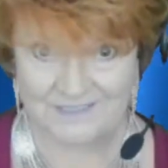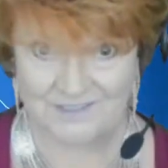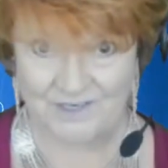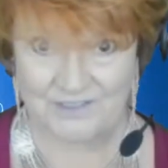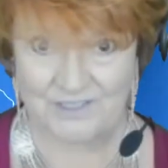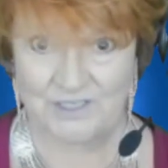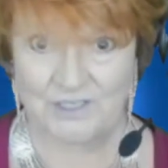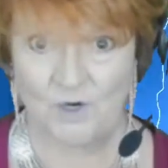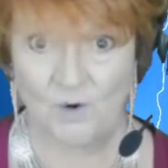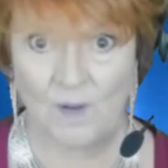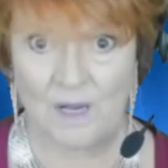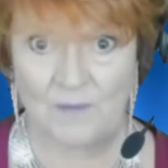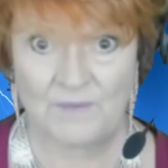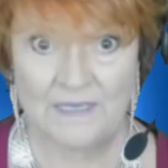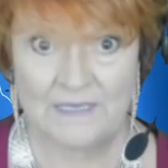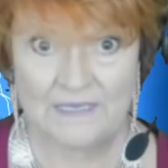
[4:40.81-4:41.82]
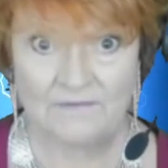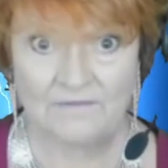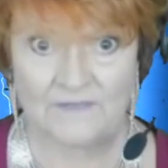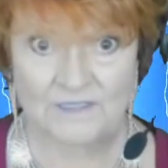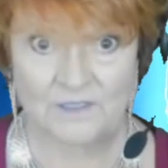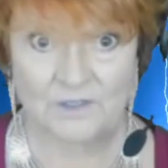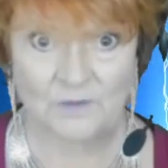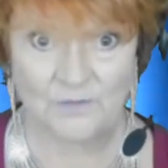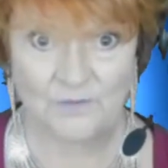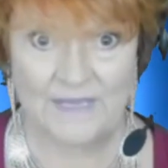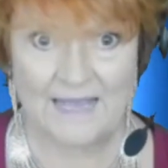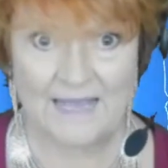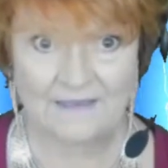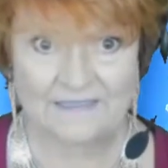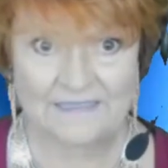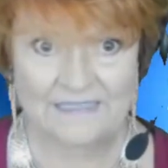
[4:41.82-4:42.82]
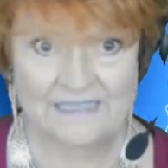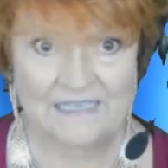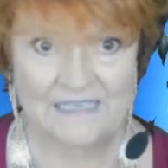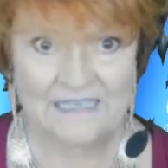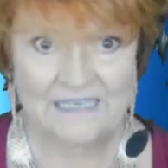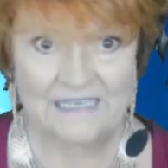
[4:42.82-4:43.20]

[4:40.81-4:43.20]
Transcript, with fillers: start to show up in physical reality.